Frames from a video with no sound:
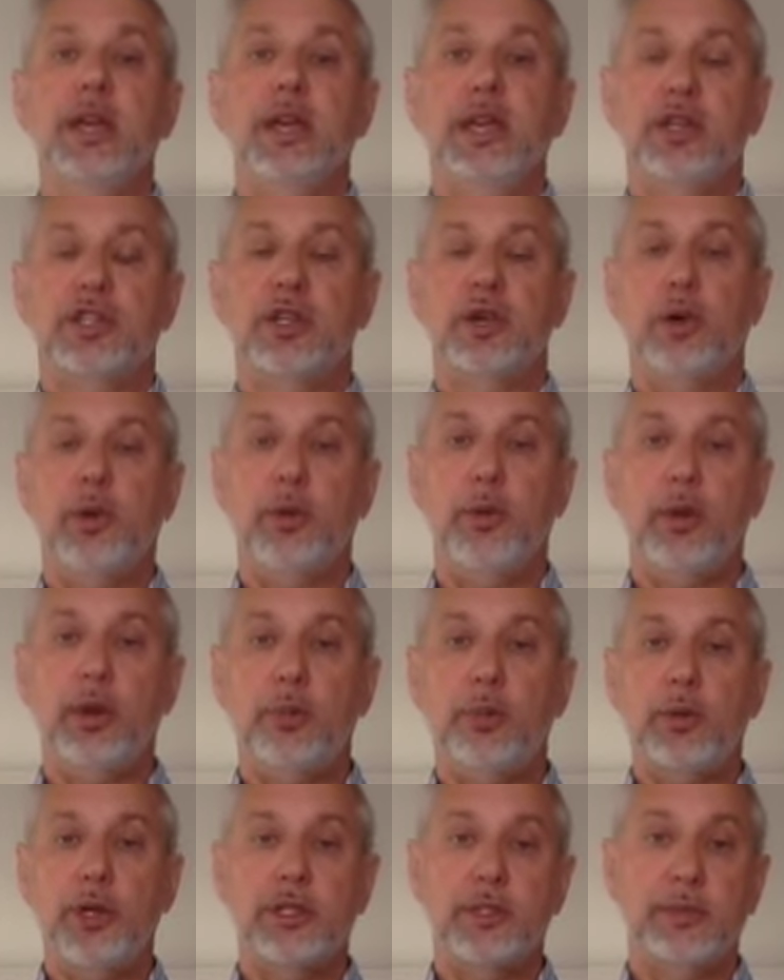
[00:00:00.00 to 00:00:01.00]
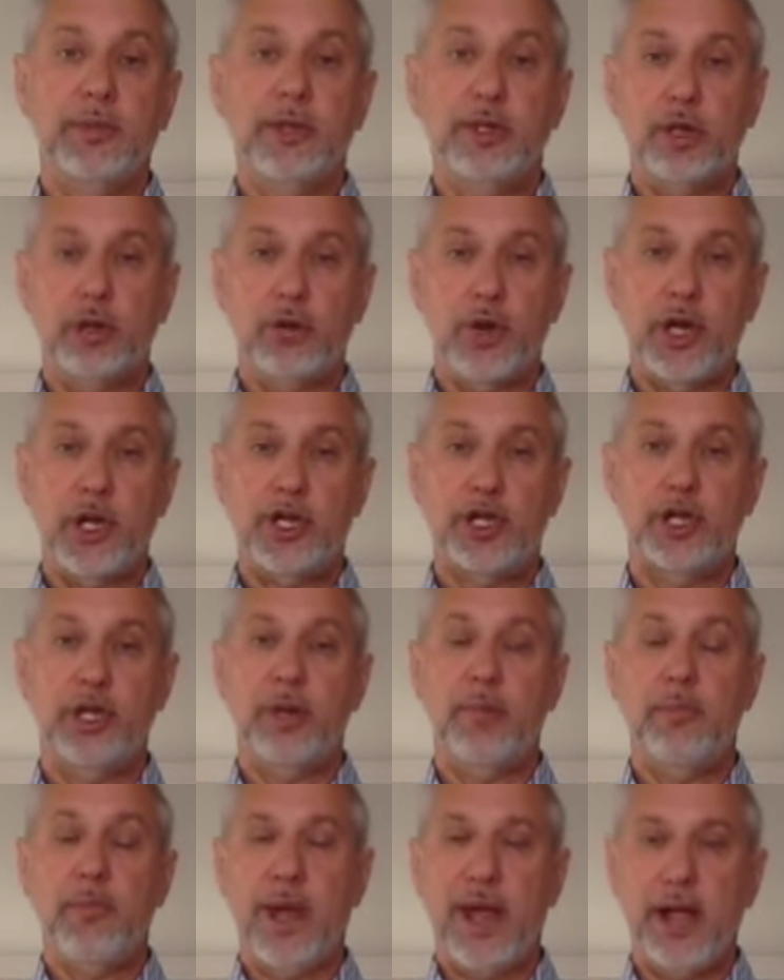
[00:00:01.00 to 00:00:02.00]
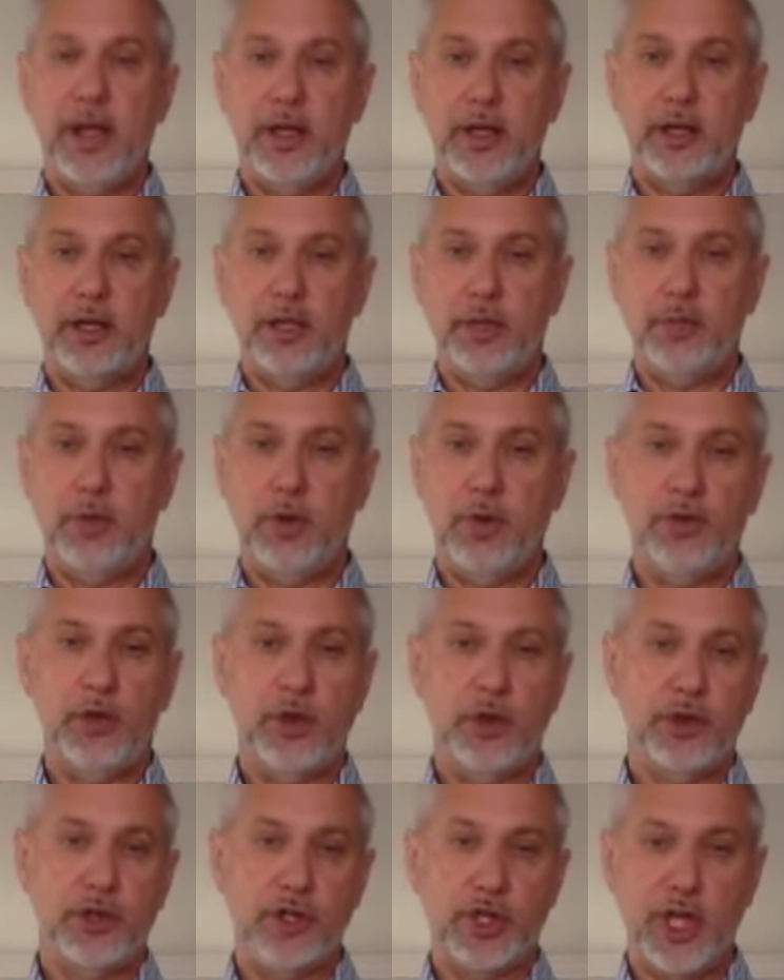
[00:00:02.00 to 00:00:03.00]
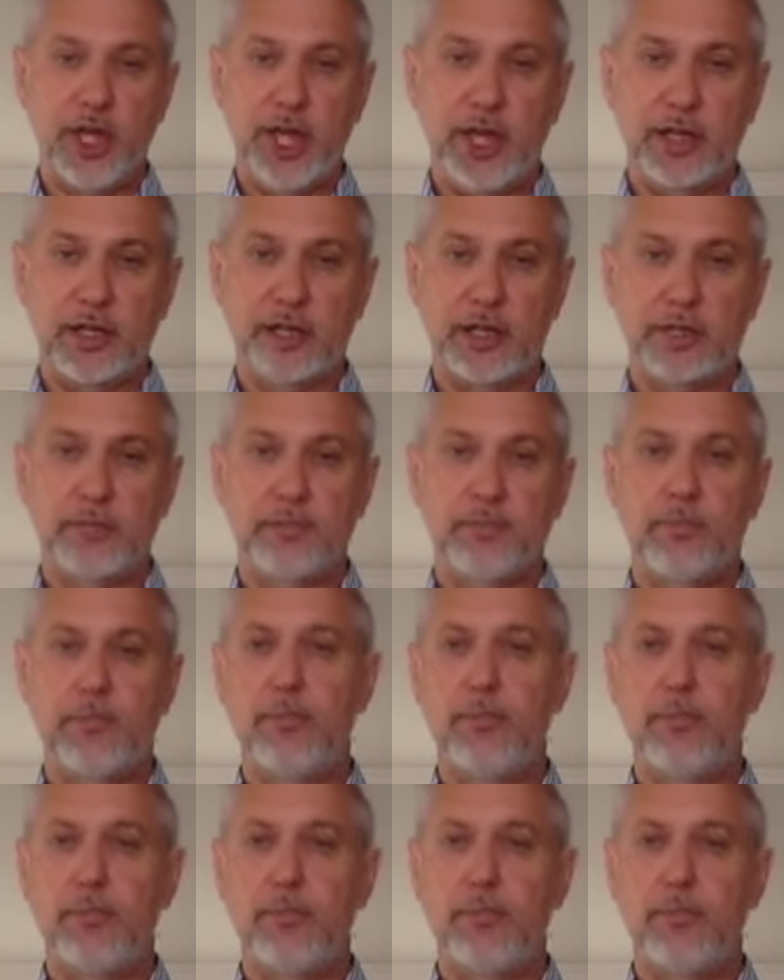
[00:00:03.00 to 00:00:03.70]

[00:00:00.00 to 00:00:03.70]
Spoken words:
So we want to bring some integration and balance to both of those things.